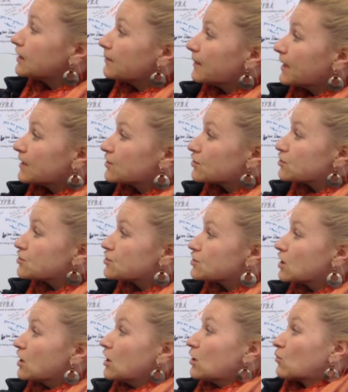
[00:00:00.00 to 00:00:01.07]

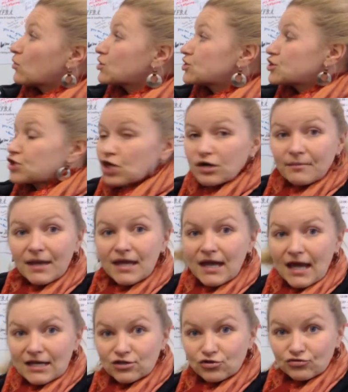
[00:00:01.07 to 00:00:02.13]
commanders were Sherman
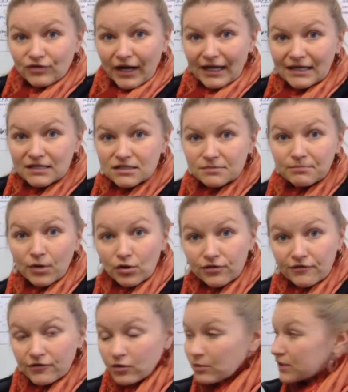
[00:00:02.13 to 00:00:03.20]
and Grant,
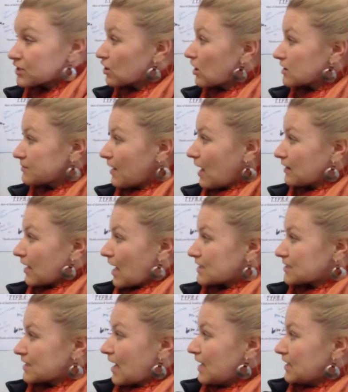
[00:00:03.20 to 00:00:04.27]
both of whom we talked about
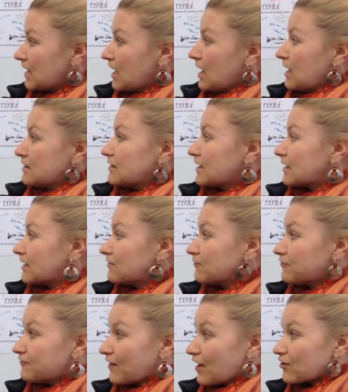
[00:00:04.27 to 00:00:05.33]
last night. The
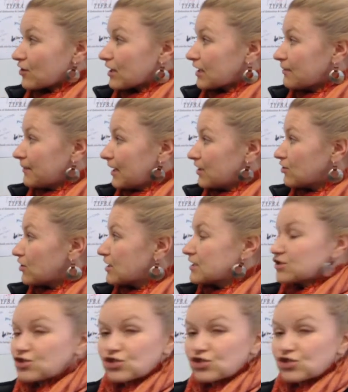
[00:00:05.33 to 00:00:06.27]
Confederate commander is